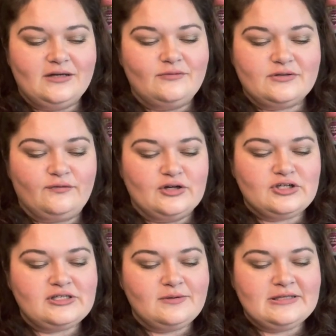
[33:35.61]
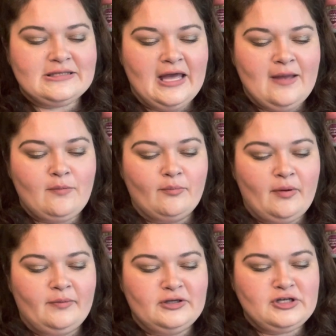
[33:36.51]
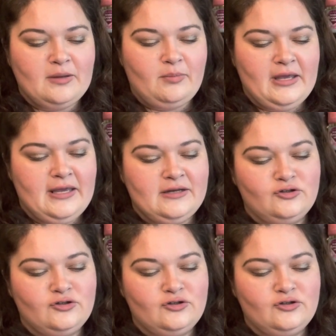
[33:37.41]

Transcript: It was freshly squeezed lime, bubbly champagne,